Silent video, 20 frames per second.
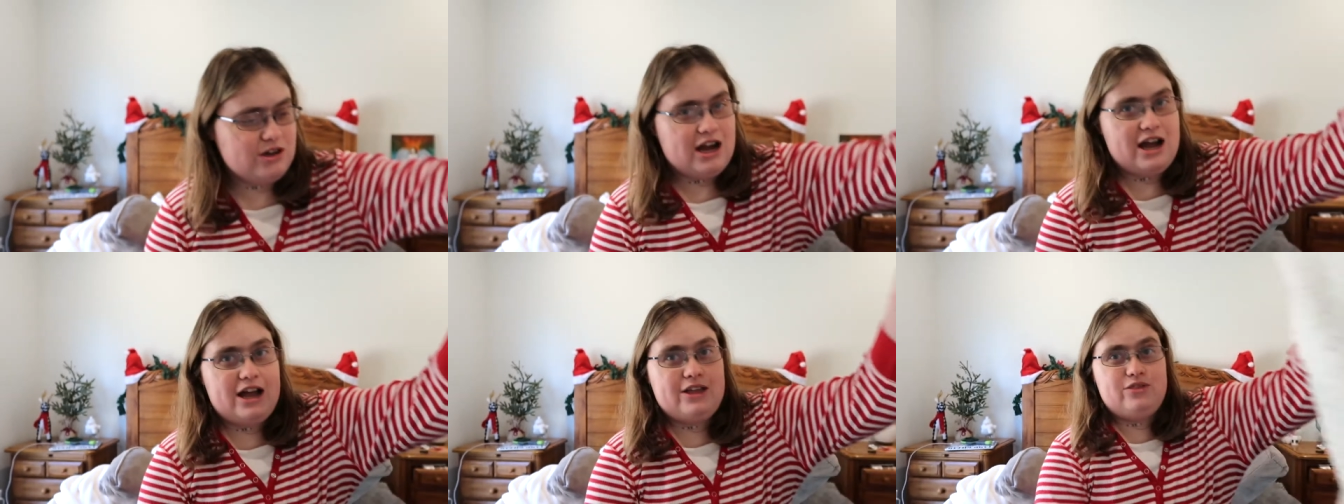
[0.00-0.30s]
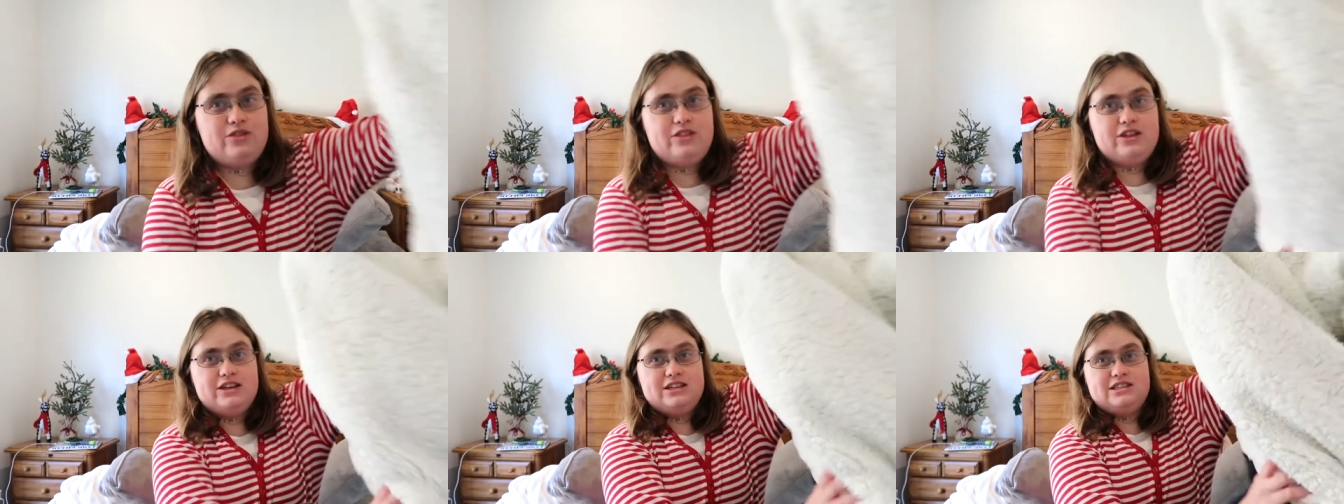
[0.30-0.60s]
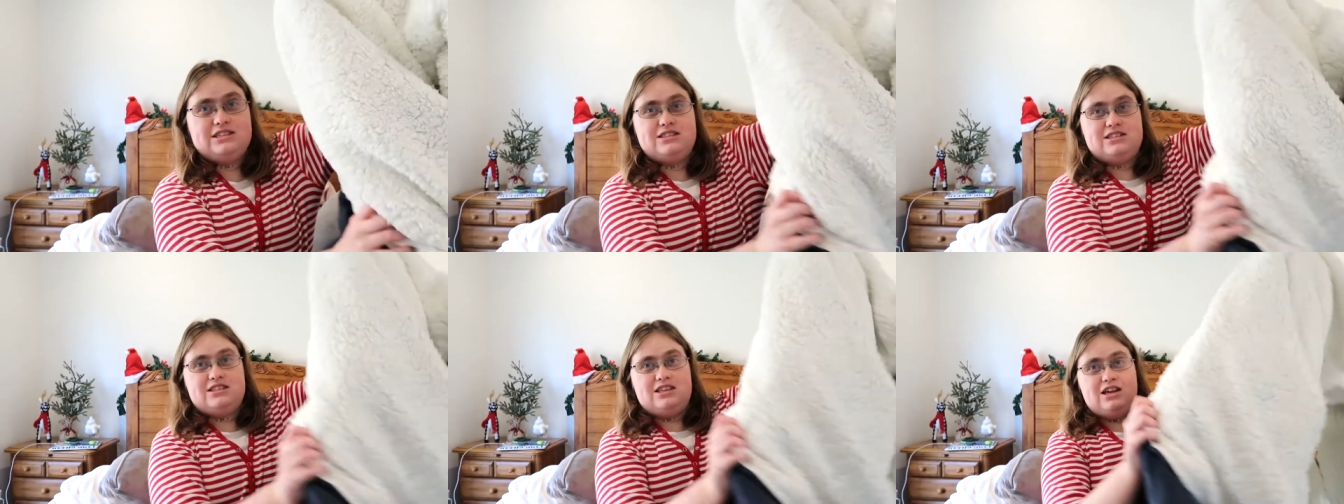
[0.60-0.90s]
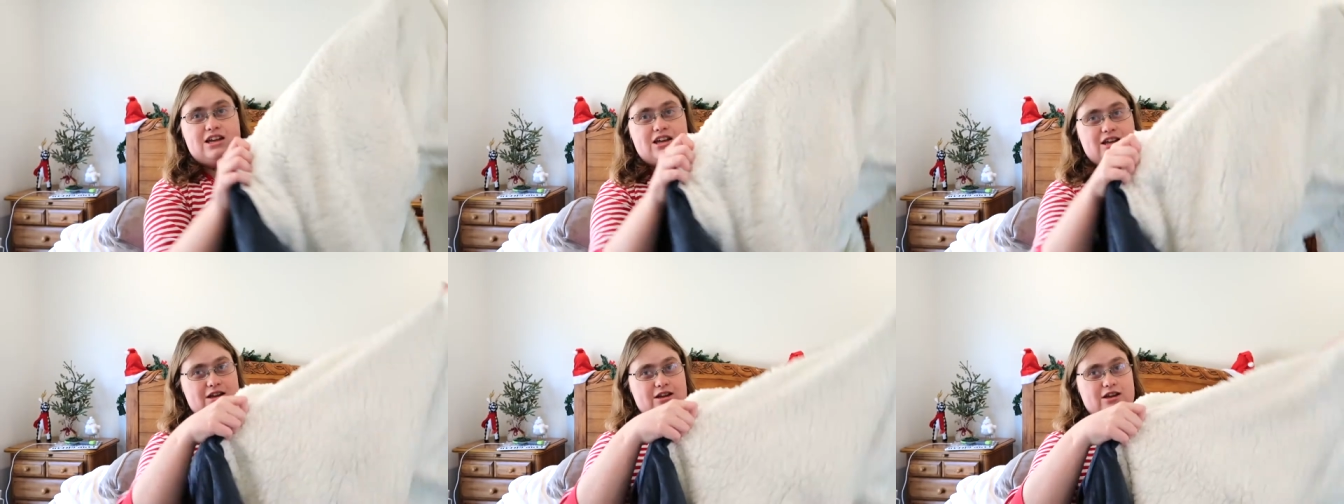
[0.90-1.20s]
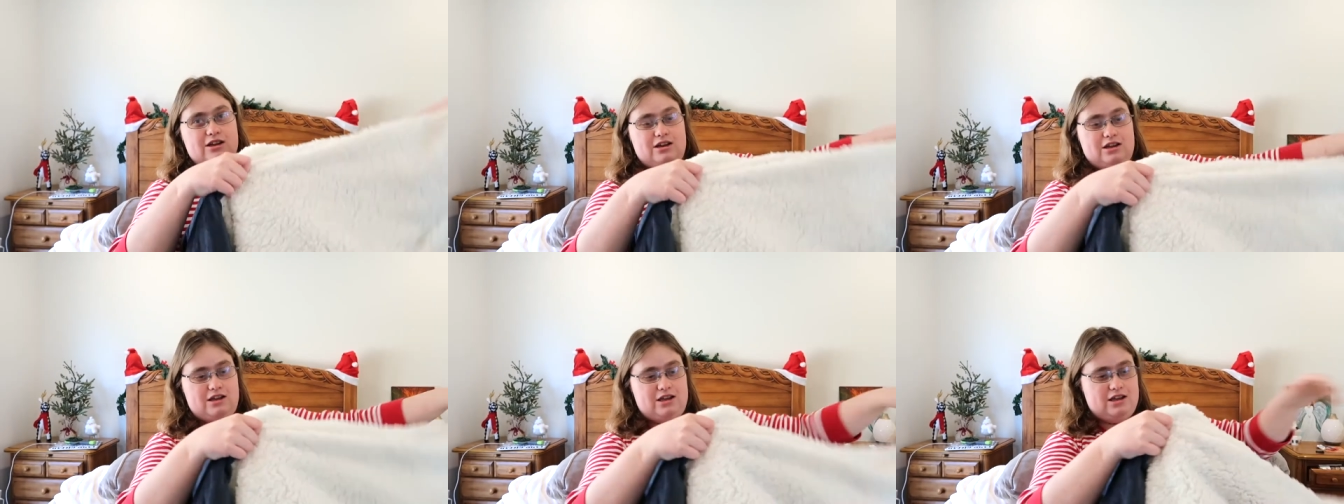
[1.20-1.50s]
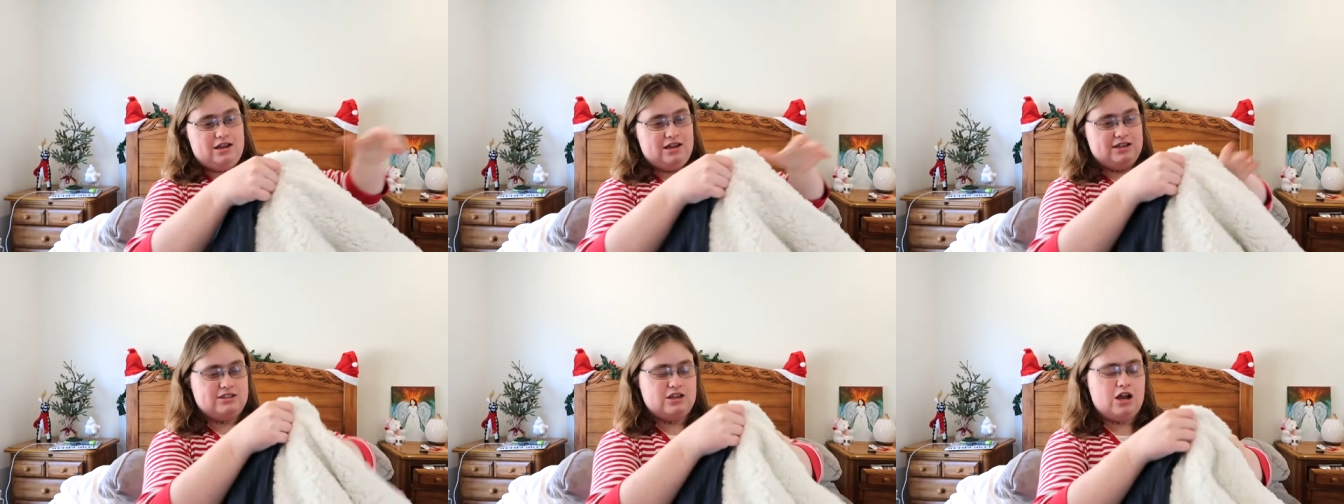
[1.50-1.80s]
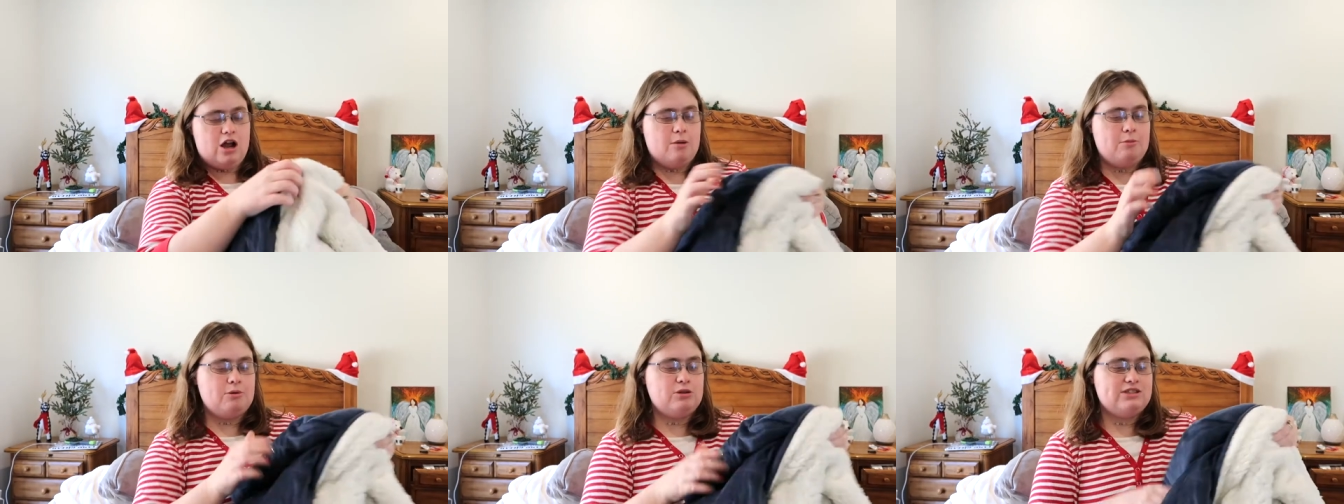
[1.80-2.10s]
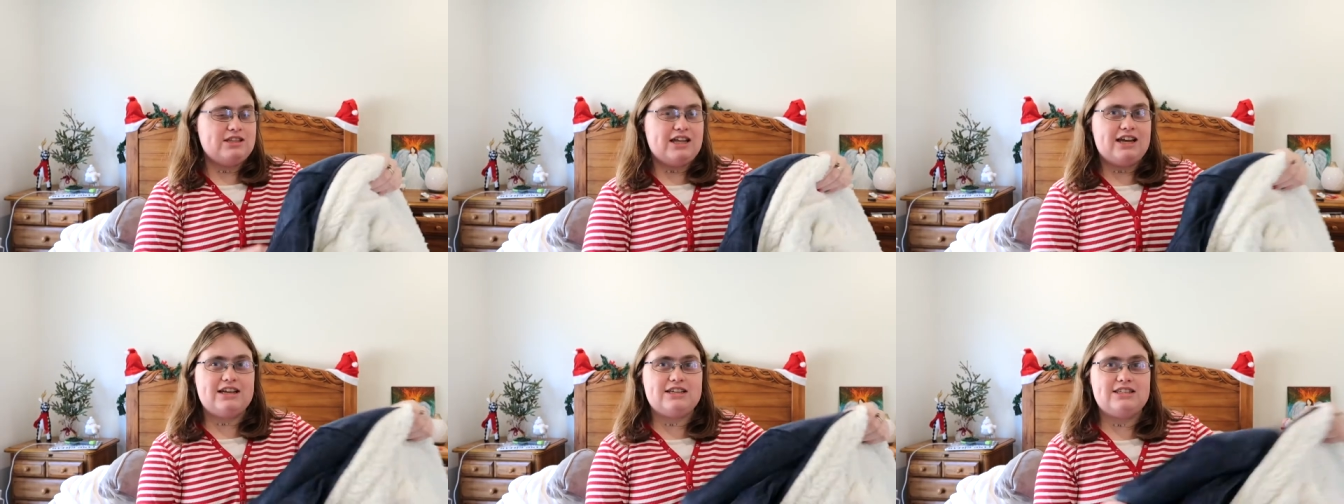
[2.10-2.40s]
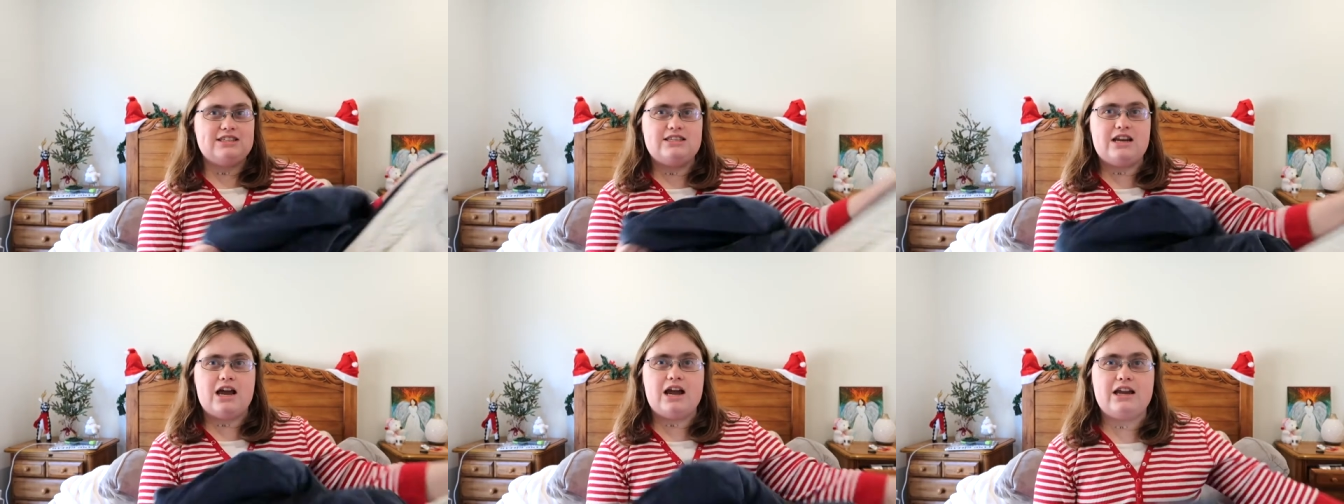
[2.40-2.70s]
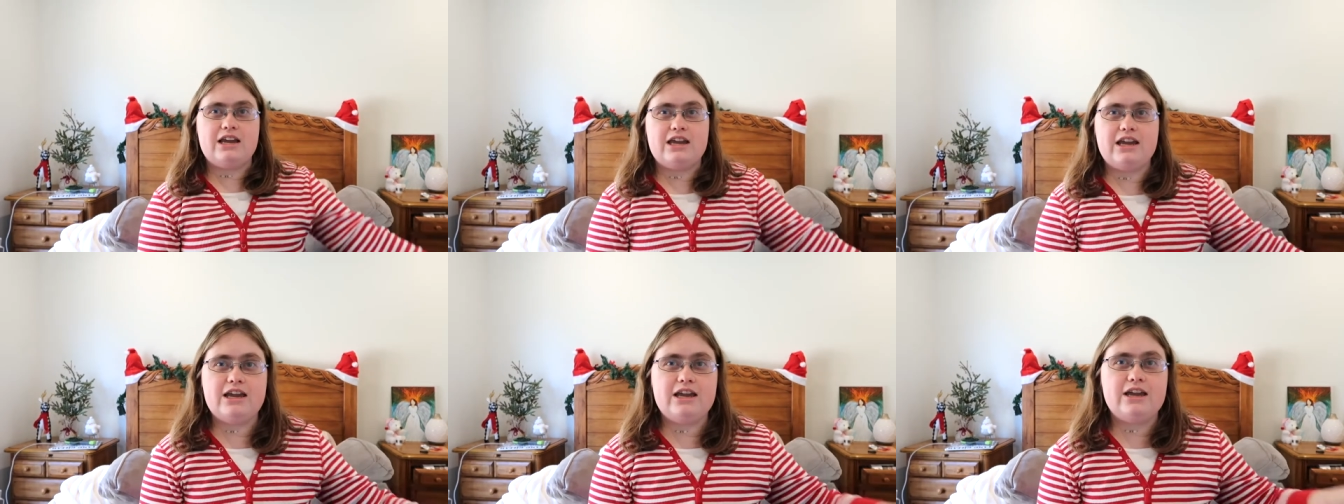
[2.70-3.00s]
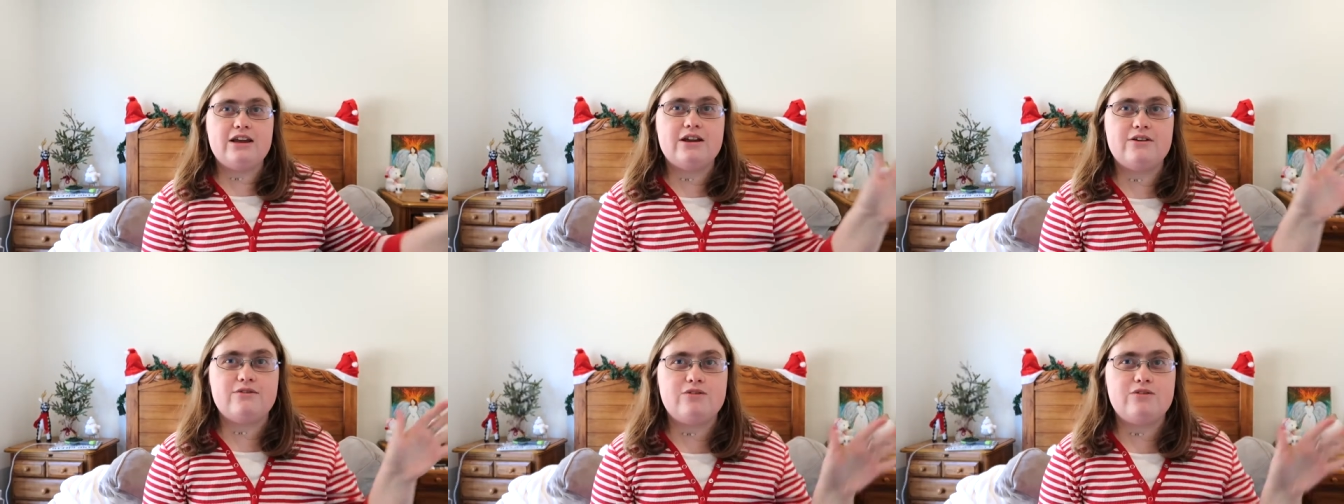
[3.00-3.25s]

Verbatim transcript: got this, it's almost like a Snuggie,